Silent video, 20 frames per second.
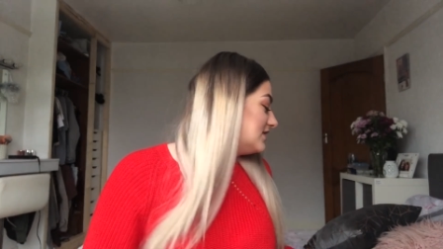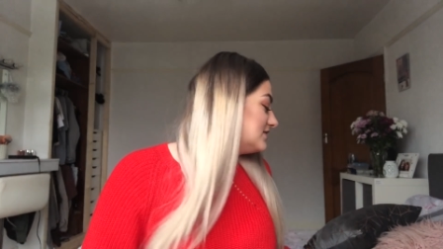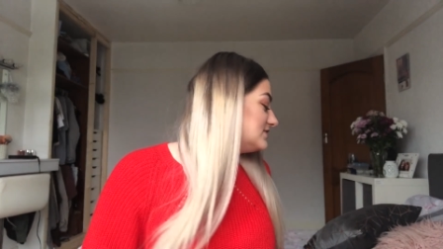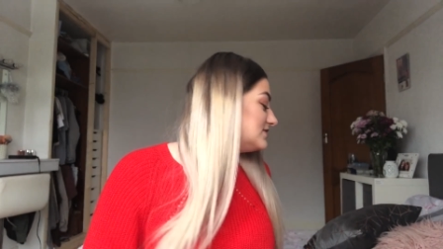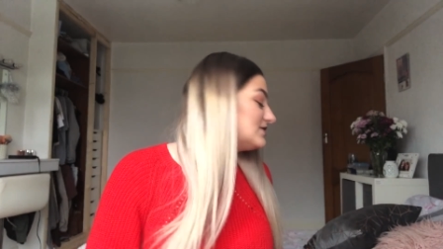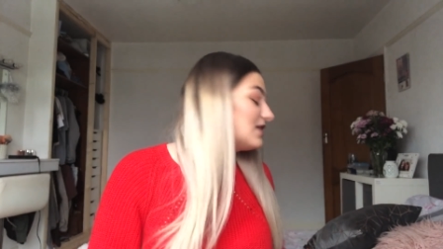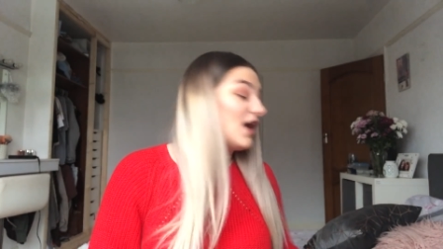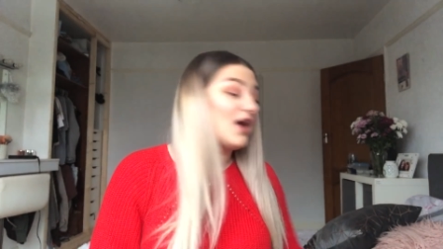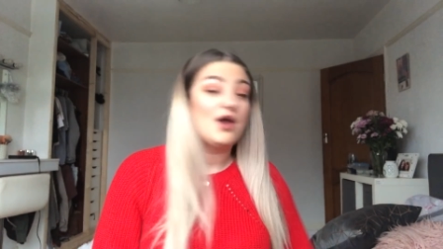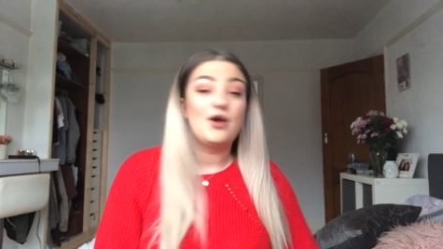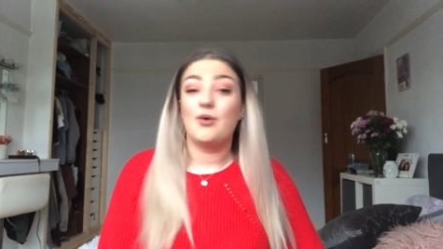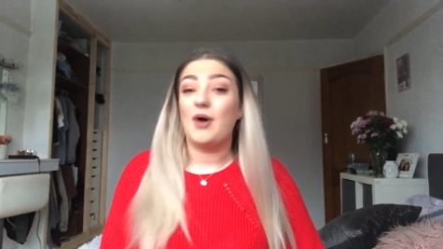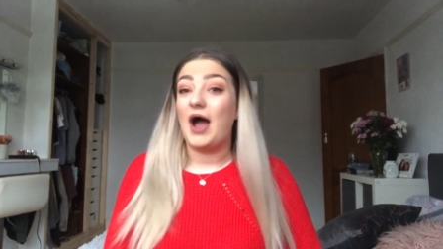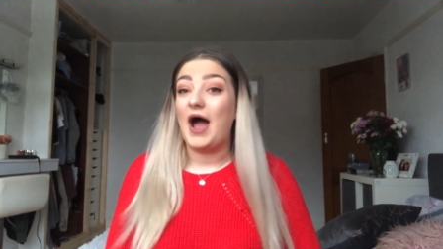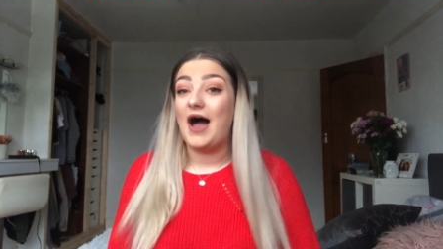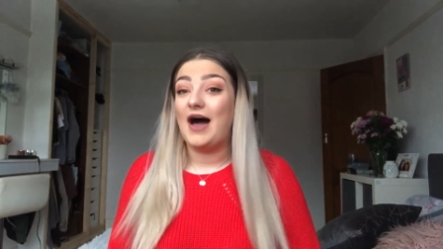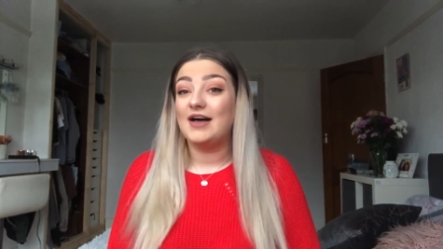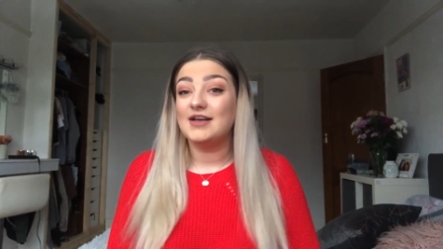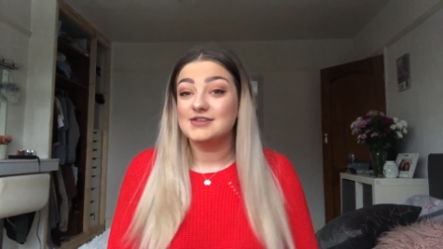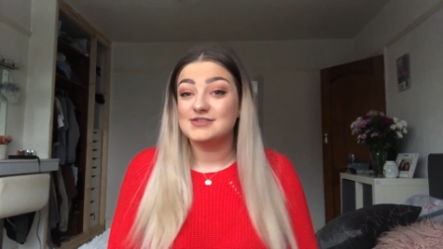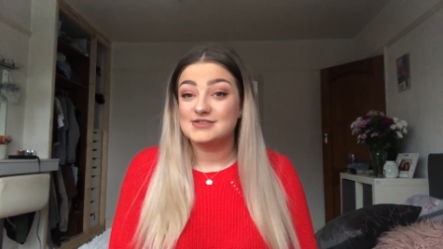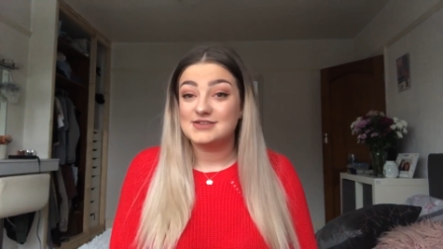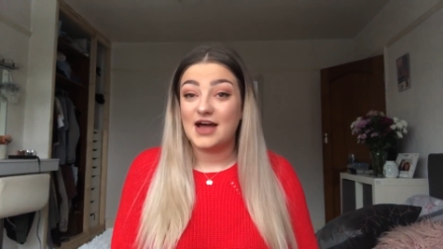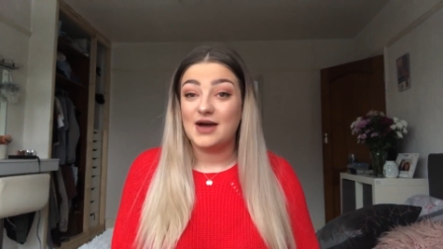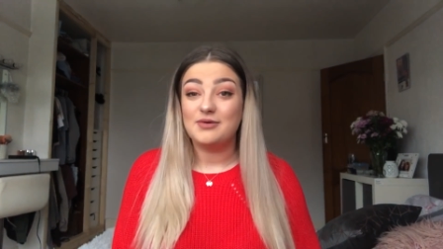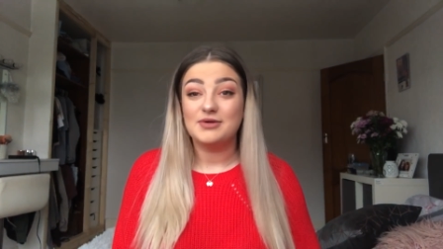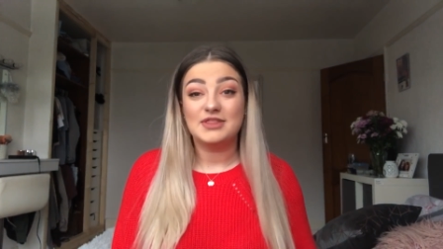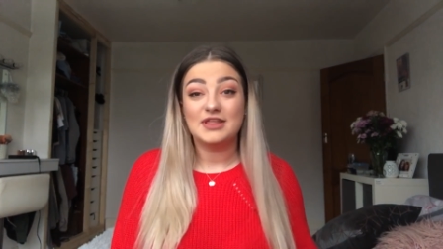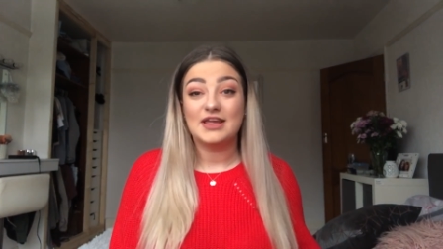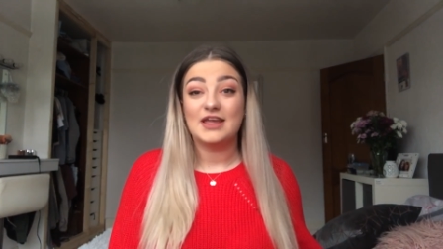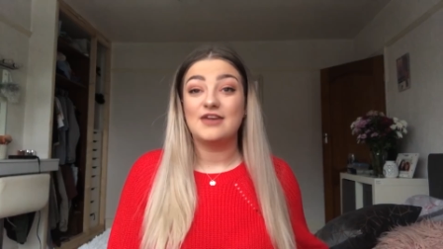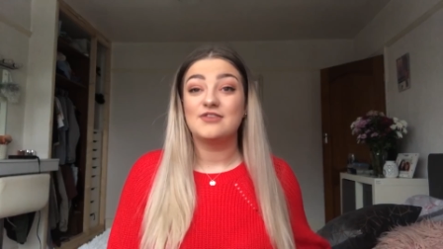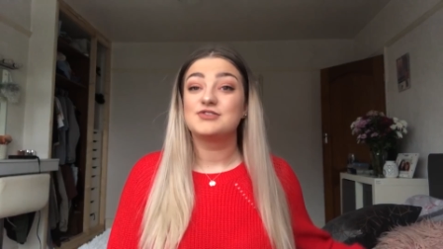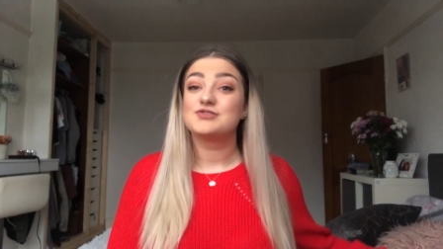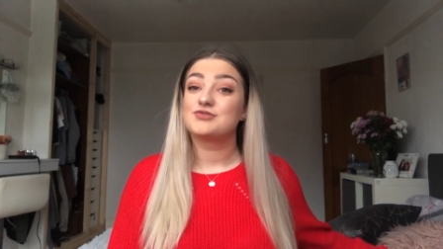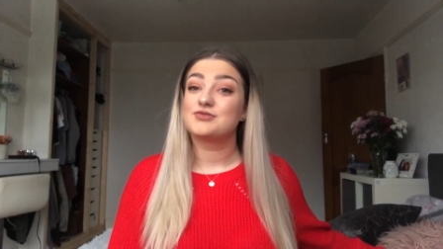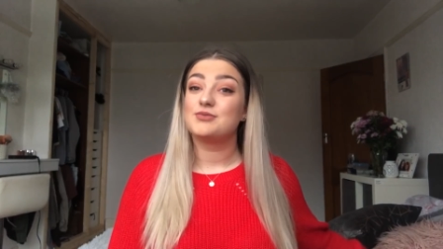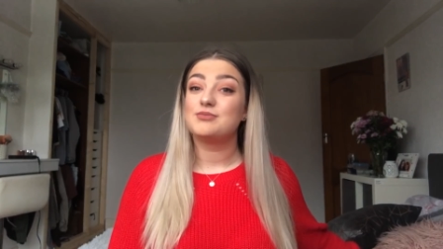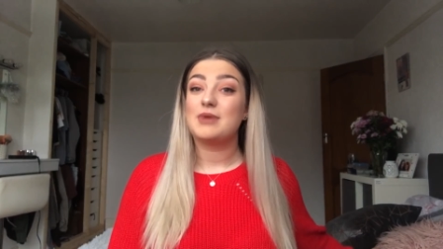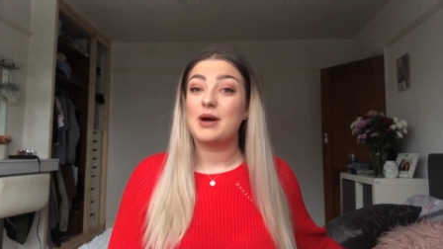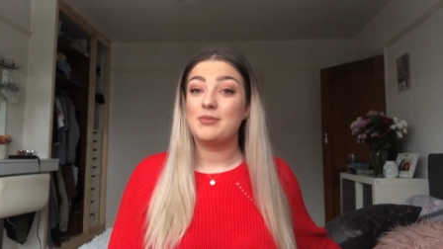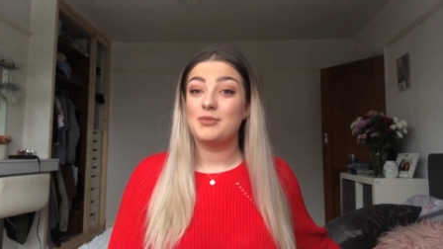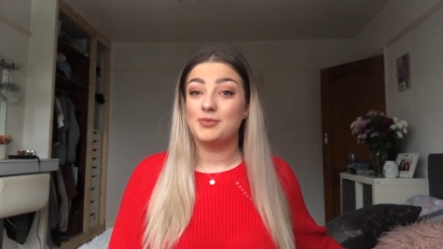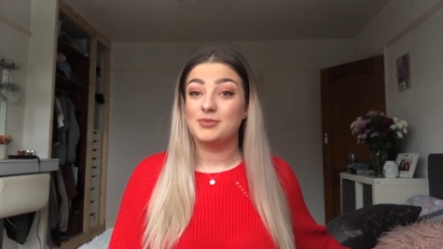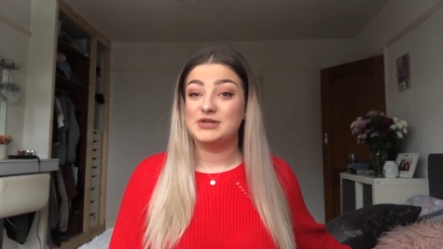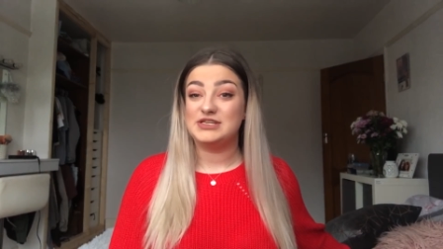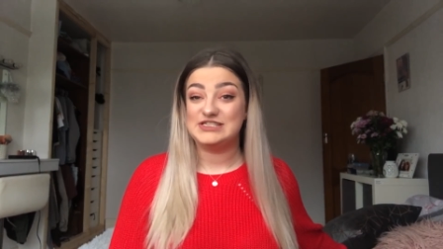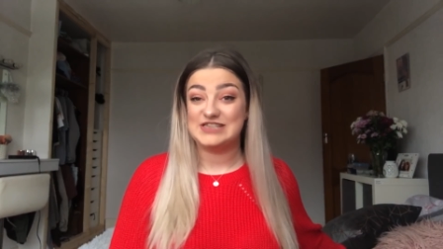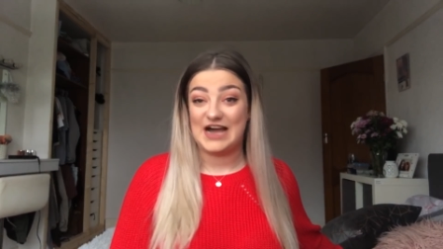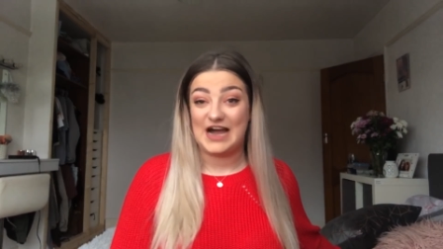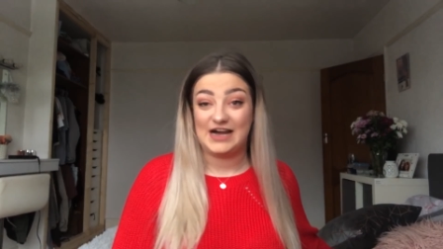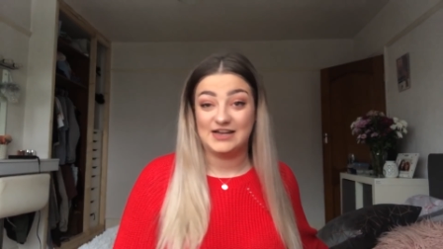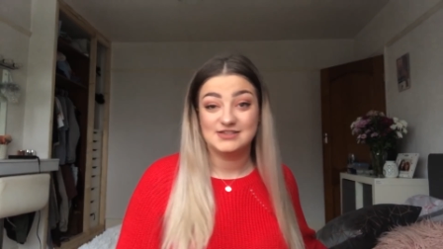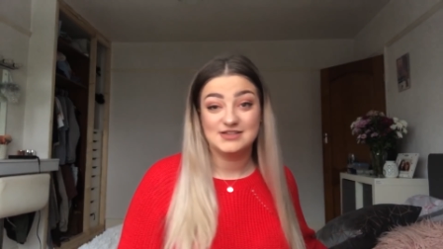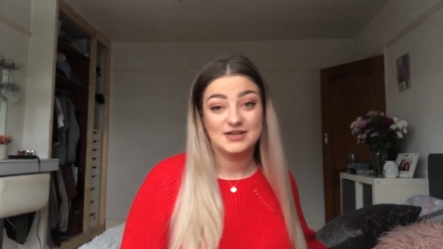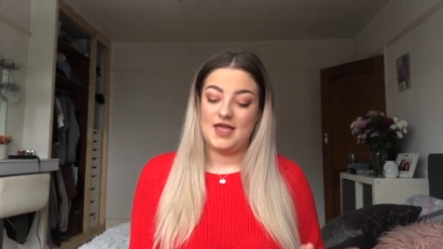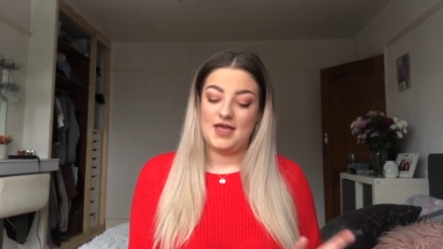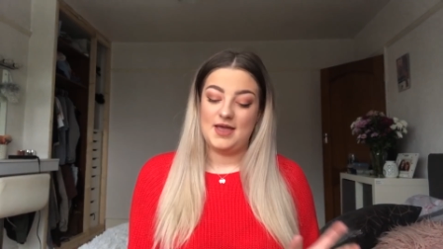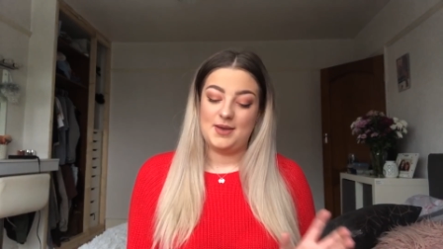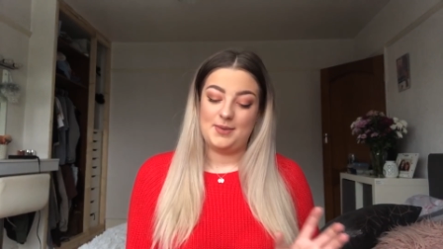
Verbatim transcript: So I'll start with the gifts from my mum and dad.